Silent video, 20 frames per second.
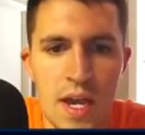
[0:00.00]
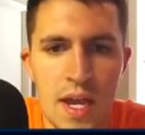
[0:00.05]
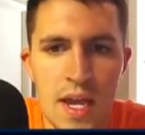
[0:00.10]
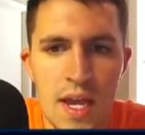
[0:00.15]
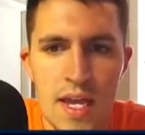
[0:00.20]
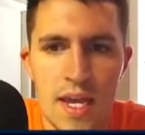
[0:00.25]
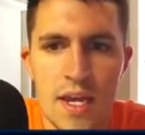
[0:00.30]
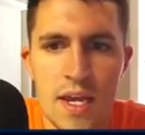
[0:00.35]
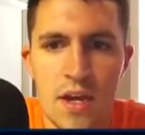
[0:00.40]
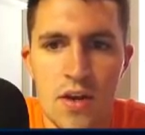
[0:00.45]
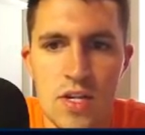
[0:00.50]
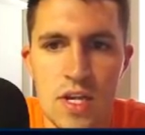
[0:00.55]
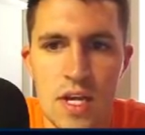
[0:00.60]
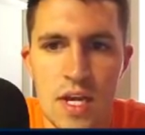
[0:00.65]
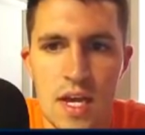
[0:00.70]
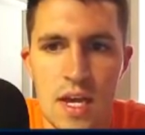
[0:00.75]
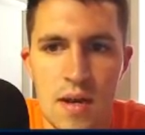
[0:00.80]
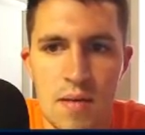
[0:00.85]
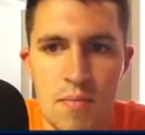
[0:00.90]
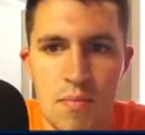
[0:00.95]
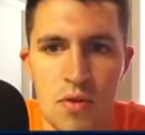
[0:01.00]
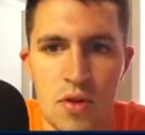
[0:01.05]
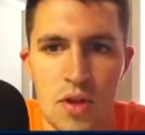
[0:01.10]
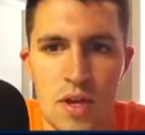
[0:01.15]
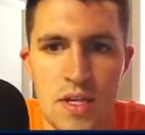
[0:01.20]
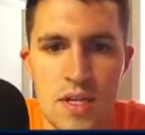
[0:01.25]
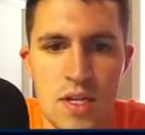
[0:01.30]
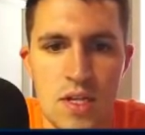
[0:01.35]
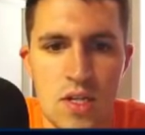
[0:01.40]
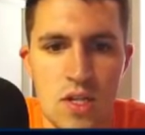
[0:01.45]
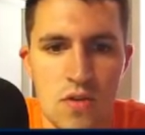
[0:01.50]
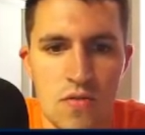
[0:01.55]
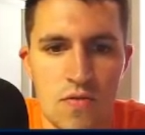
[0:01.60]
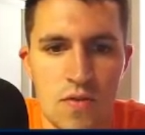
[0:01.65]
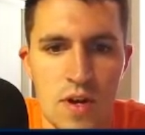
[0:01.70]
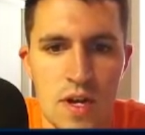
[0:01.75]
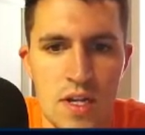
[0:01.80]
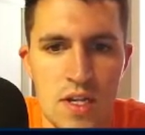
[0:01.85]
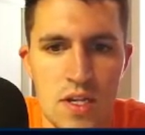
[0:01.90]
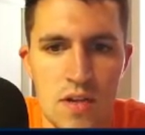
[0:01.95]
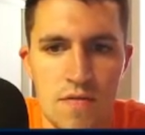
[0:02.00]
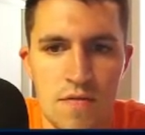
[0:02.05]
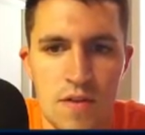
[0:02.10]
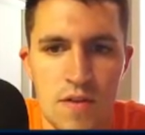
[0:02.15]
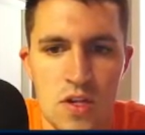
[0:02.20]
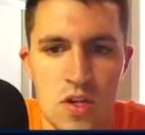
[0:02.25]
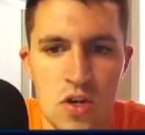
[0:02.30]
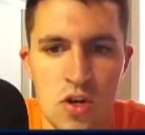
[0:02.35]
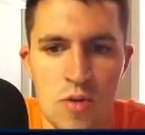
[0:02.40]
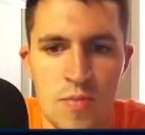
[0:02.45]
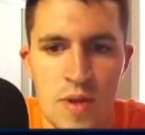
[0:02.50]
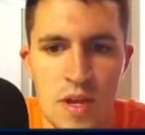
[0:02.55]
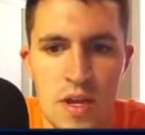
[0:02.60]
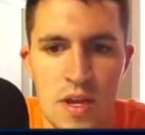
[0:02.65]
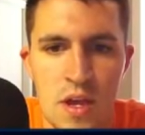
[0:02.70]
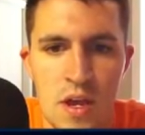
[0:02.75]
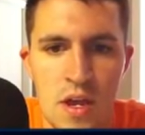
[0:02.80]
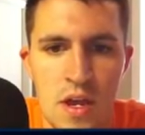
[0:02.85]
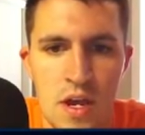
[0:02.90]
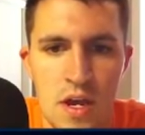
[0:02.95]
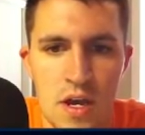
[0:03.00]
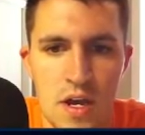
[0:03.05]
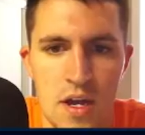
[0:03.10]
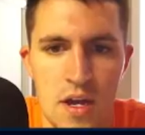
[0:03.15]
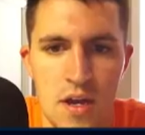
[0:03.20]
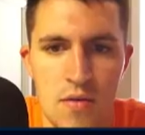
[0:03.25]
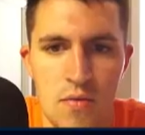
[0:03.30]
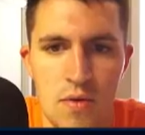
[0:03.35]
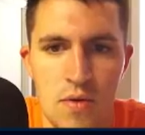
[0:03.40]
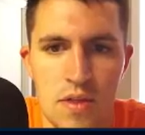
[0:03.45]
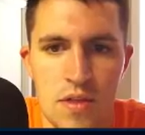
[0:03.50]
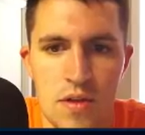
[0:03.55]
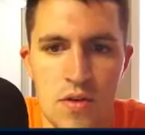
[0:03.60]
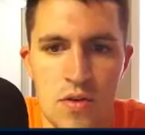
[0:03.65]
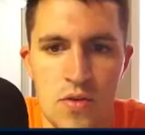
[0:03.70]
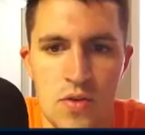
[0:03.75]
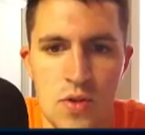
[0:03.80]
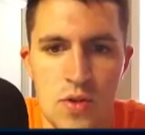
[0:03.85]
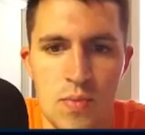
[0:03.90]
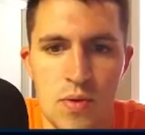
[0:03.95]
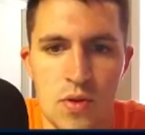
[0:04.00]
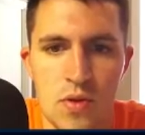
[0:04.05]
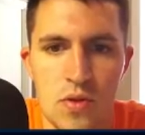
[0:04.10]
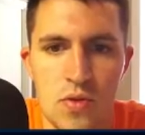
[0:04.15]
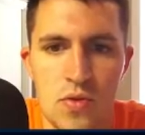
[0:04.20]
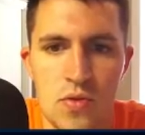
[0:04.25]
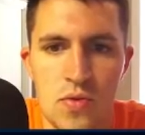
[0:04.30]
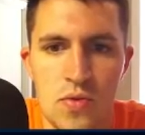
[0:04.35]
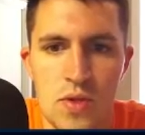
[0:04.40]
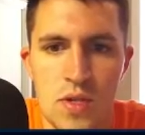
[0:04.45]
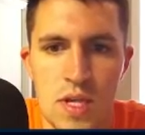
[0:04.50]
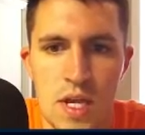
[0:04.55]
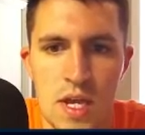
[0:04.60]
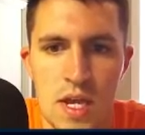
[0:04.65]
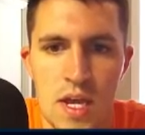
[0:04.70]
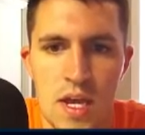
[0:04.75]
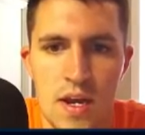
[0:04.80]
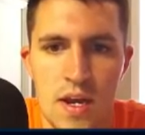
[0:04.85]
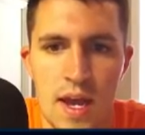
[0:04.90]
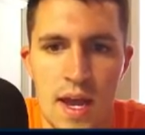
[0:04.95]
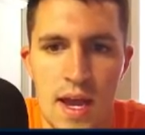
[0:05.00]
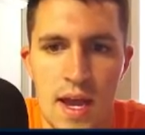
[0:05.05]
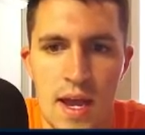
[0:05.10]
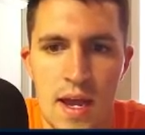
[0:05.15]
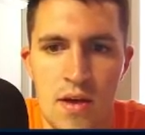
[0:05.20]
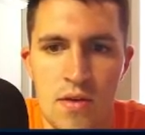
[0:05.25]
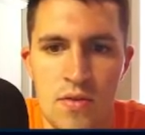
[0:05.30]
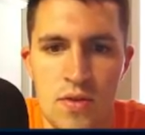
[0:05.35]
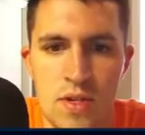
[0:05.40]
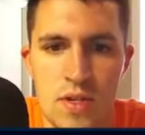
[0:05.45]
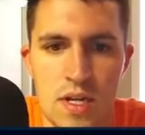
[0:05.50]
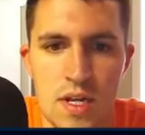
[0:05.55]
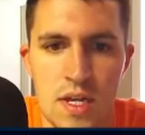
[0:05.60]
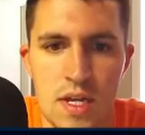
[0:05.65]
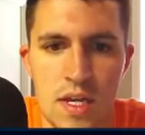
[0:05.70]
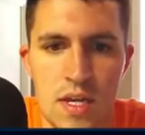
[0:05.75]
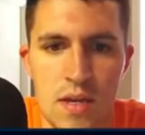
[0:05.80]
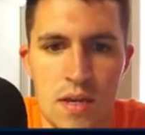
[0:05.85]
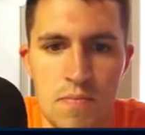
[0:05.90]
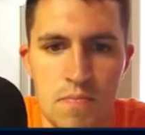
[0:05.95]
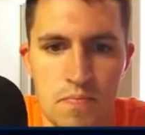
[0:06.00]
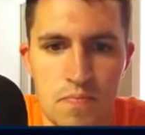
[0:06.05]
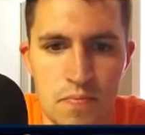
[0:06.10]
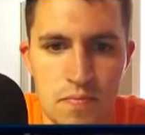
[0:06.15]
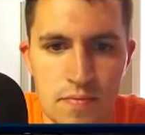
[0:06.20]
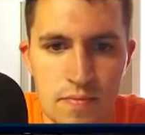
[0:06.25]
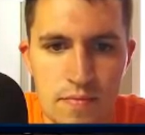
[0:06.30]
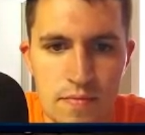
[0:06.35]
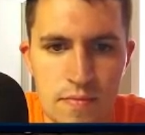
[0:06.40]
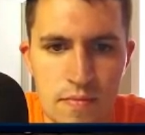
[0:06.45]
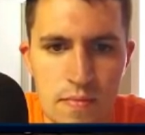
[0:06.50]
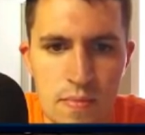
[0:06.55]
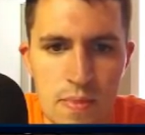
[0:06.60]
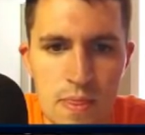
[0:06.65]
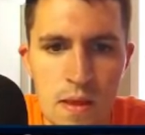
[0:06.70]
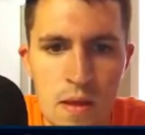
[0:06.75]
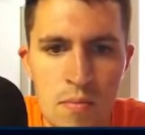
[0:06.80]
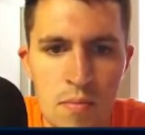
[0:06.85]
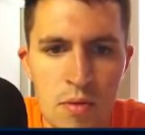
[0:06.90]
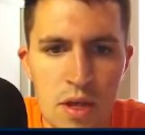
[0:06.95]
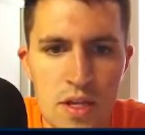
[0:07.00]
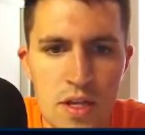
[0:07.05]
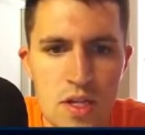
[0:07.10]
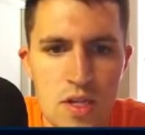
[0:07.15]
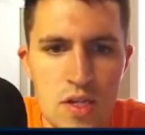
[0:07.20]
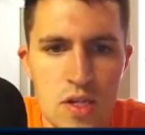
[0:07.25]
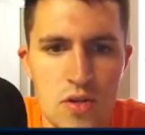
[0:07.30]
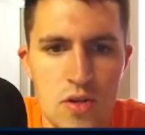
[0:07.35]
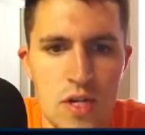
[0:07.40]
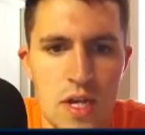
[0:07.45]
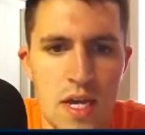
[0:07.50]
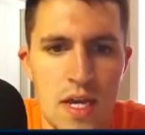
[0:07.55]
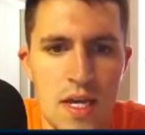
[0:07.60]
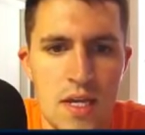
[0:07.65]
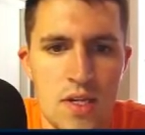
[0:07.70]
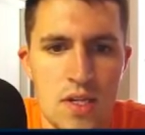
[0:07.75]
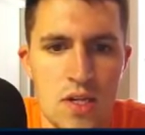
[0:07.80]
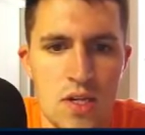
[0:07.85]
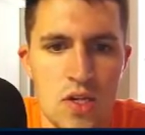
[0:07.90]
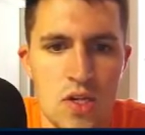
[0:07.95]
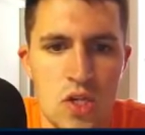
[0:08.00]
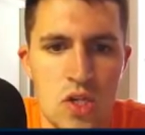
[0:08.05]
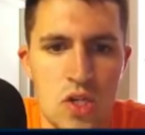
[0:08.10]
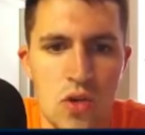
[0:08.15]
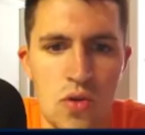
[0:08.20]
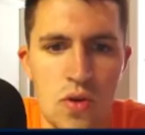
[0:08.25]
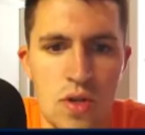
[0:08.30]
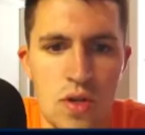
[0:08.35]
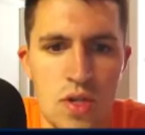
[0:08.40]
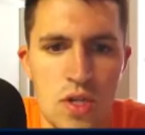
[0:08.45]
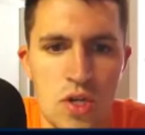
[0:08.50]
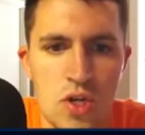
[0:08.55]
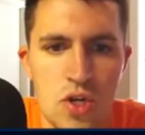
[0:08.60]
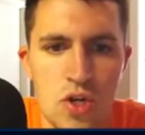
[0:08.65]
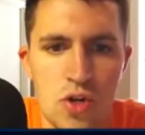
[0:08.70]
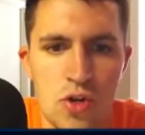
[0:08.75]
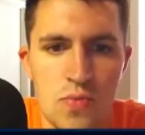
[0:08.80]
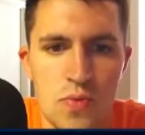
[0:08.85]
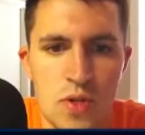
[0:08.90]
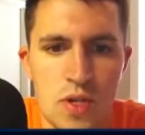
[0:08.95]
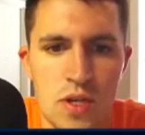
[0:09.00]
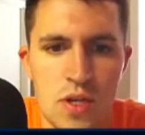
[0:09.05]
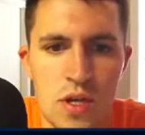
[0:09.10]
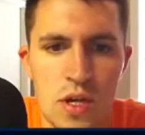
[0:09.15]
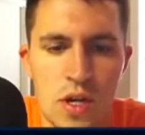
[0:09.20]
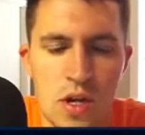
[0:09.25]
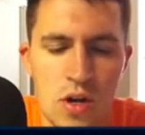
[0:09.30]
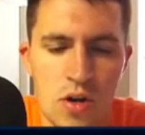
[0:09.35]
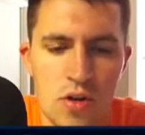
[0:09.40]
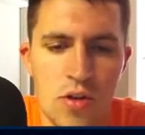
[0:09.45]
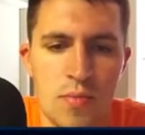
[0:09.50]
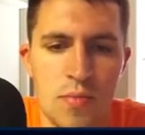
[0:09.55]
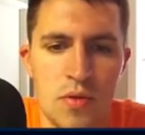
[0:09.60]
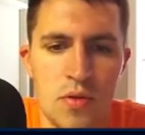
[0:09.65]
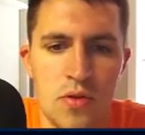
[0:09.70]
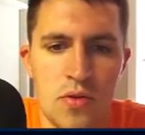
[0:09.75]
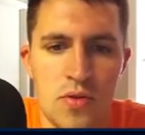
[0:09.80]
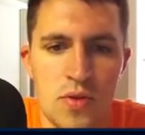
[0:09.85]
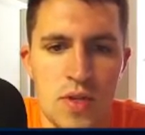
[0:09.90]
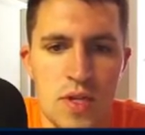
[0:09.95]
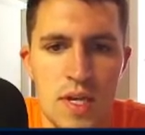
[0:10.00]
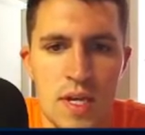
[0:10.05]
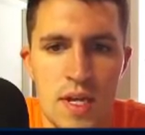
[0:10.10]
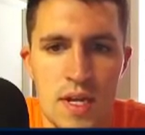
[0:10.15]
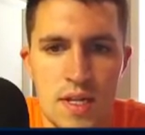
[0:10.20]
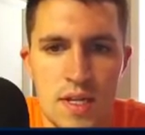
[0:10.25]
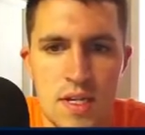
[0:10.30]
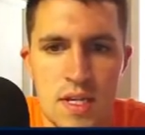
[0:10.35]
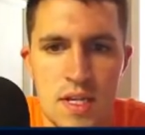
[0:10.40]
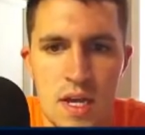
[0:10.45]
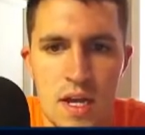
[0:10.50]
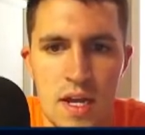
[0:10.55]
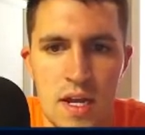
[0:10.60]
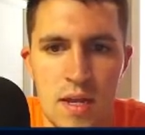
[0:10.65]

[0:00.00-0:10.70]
He goes ahead and places the rest of his army with those balloons and hounds, and he places those haste as soon as the troops or the balloons get inside.